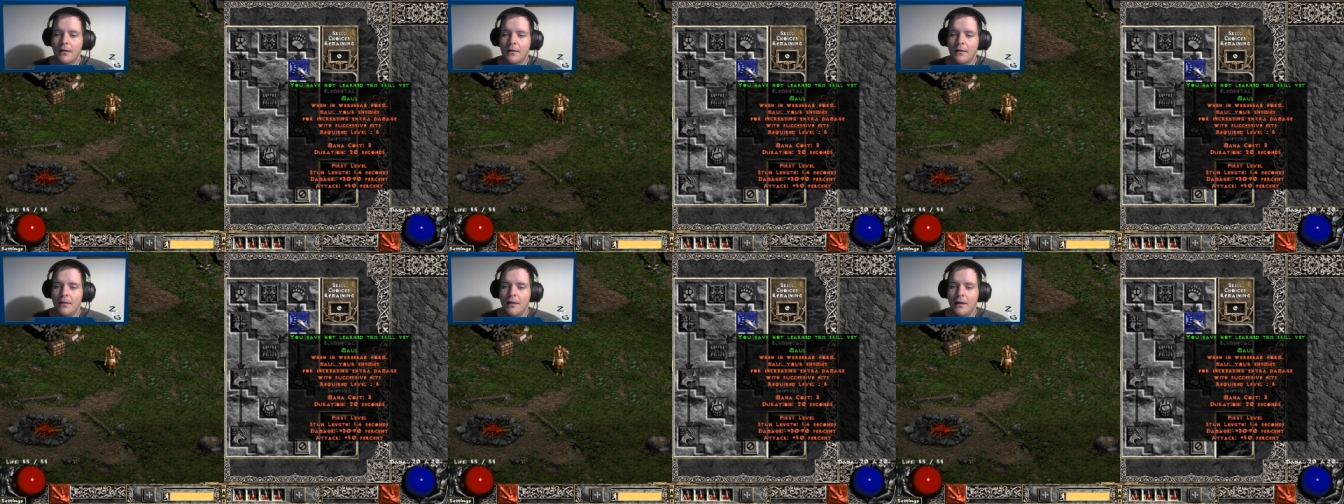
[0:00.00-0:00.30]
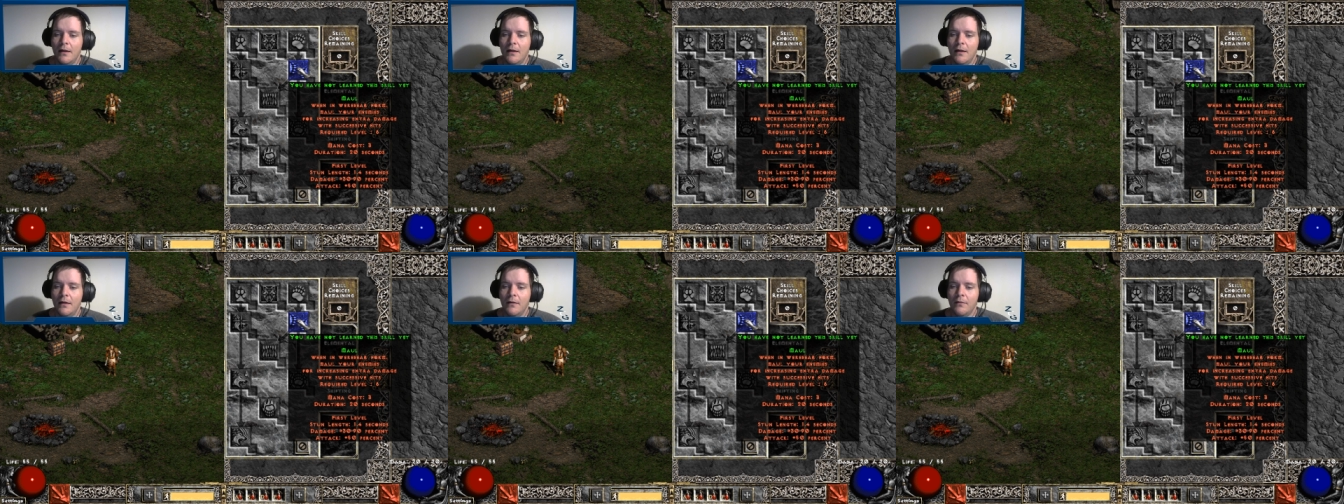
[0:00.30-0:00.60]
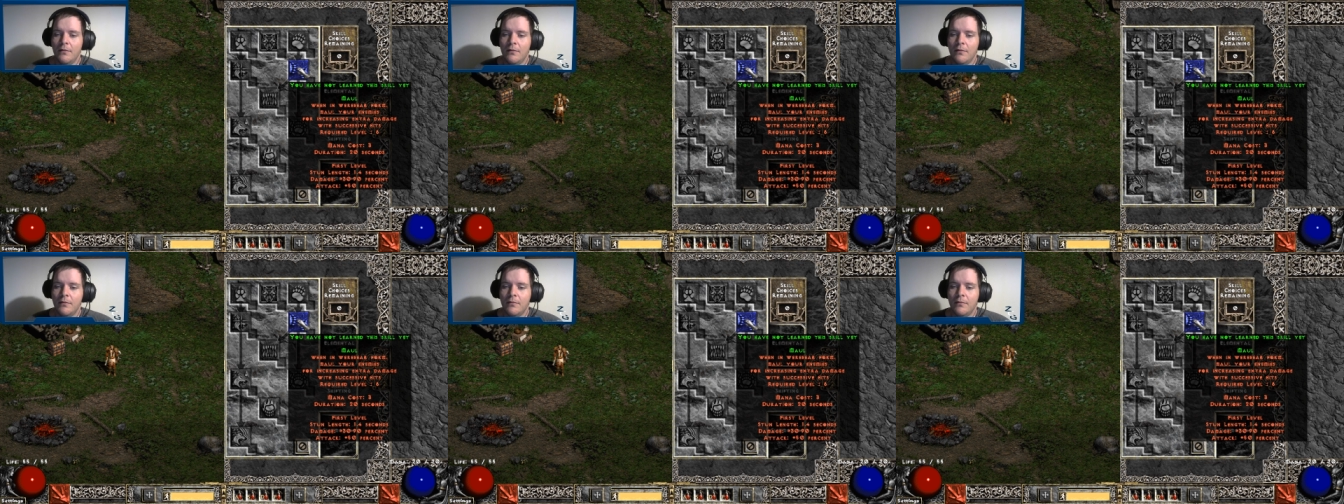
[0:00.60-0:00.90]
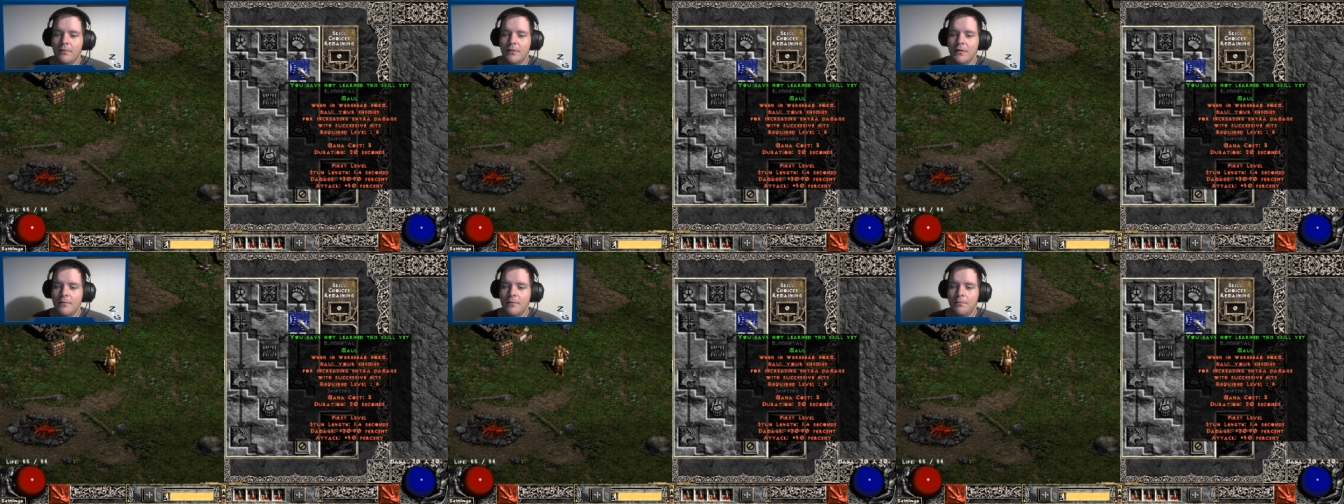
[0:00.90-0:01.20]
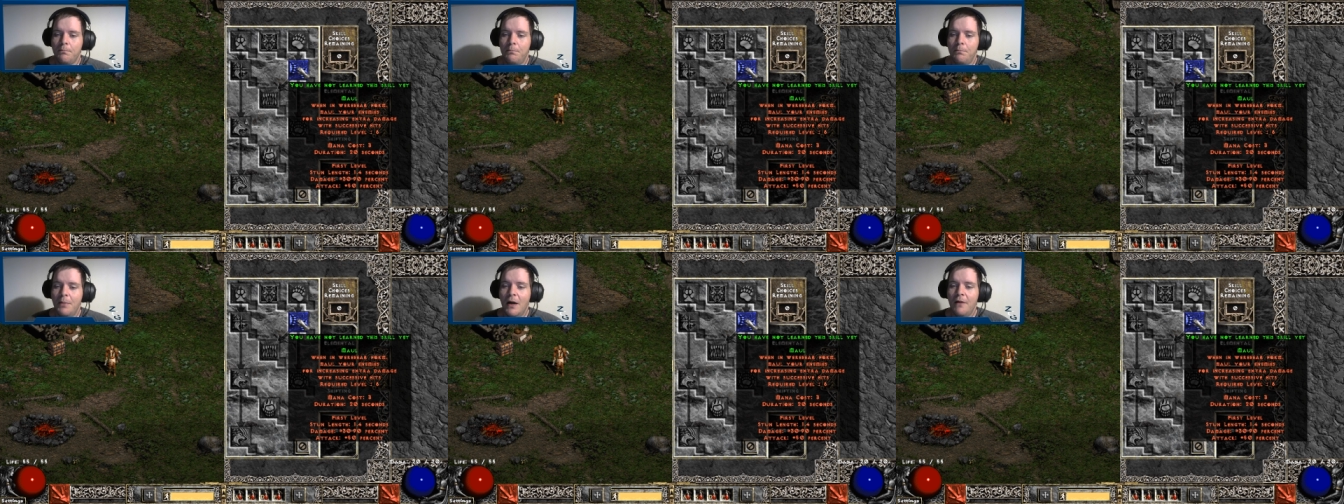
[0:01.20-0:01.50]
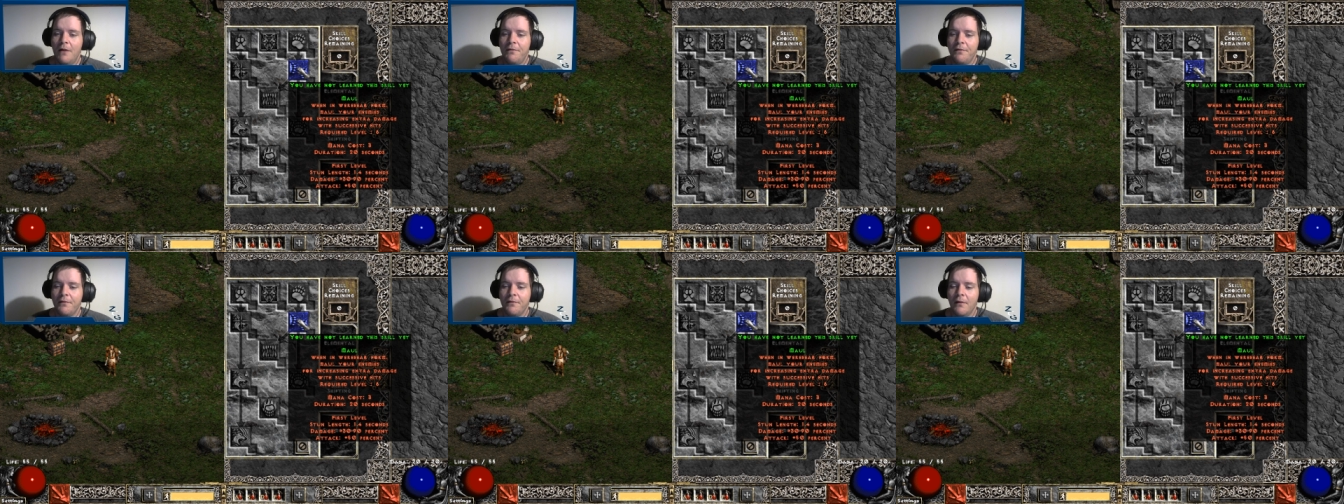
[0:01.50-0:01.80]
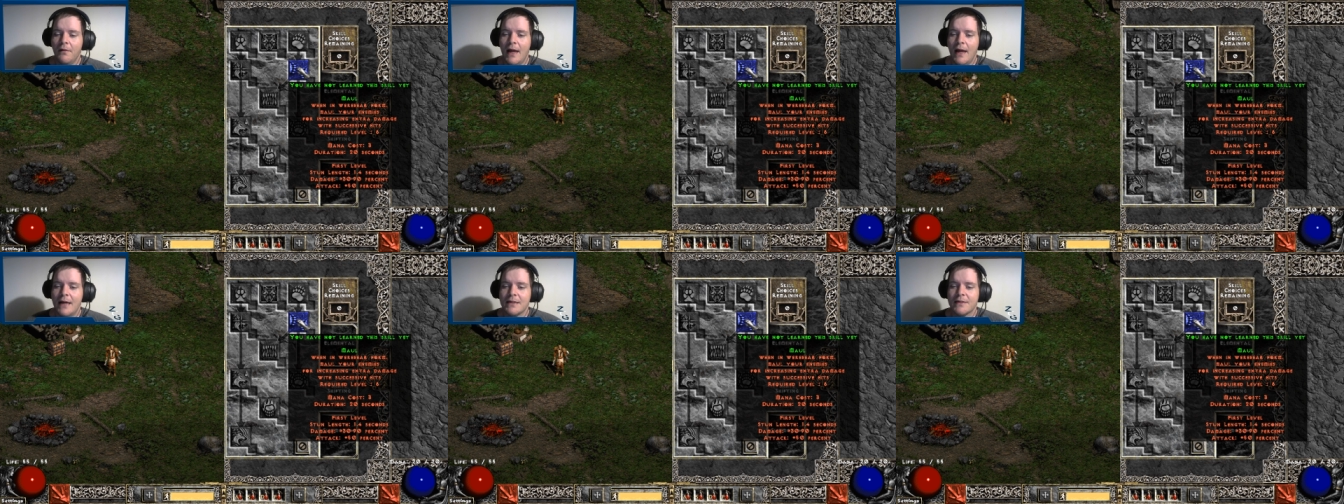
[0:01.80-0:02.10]
The buff
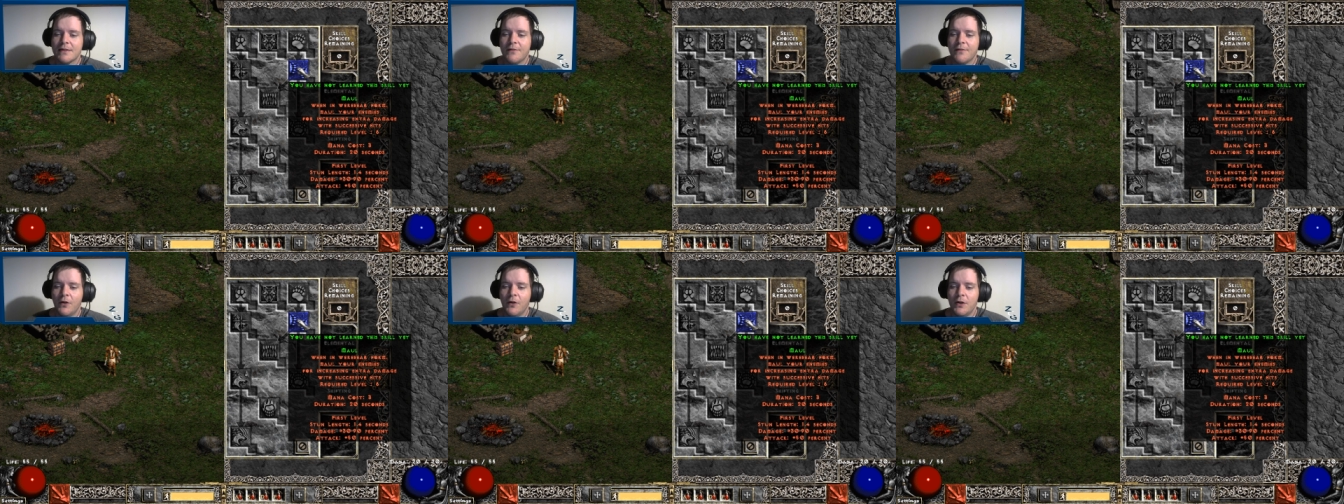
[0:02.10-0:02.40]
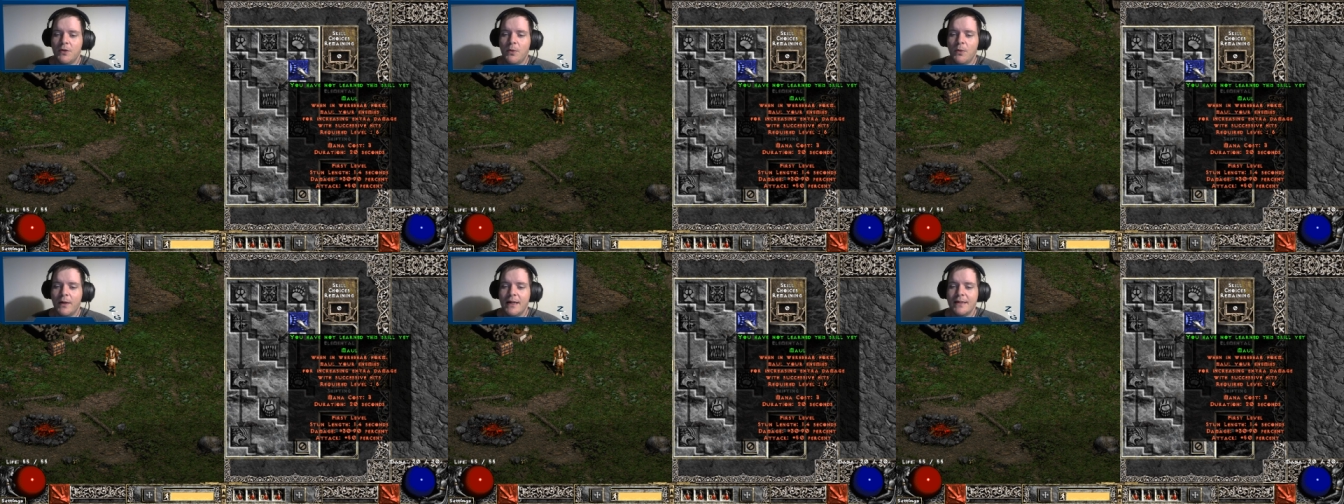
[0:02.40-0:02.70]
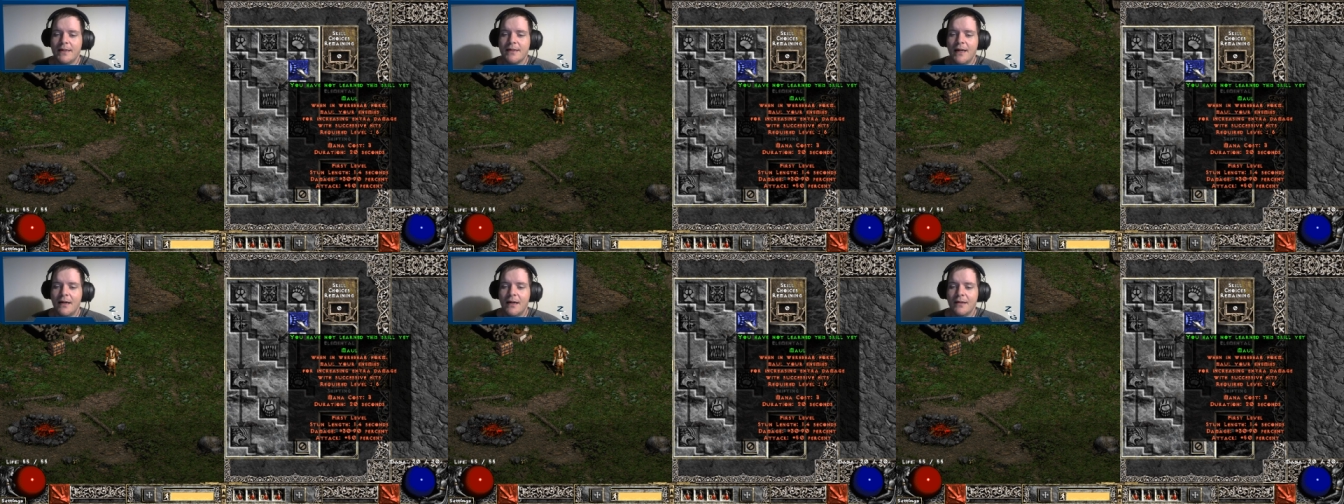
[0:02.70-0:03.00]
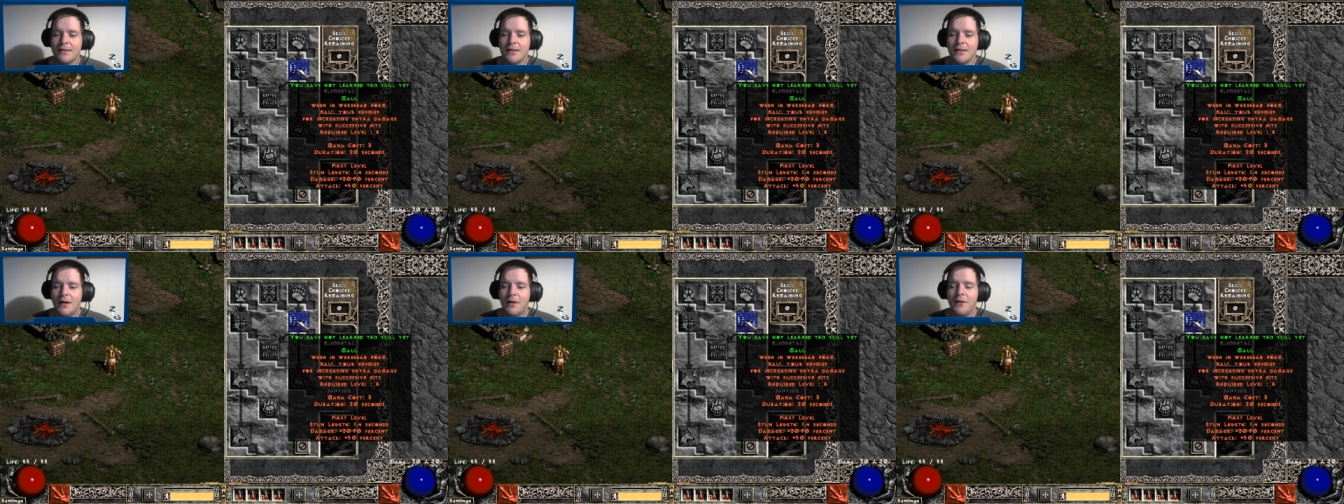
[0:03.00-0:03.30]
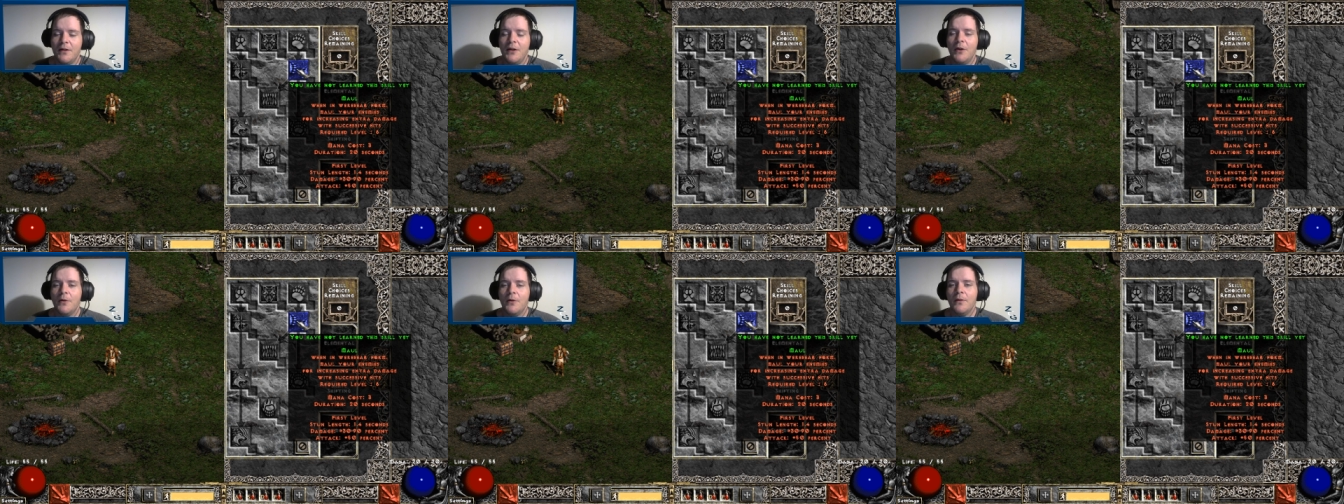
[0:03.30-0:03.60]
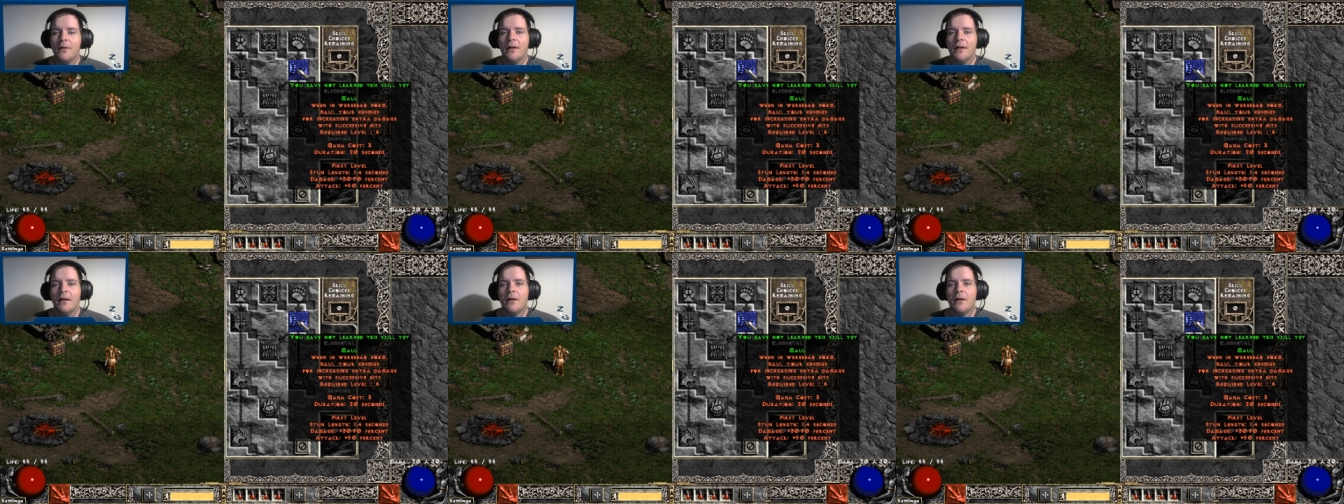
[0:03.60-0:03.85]
lasts for 20 seconds on you. It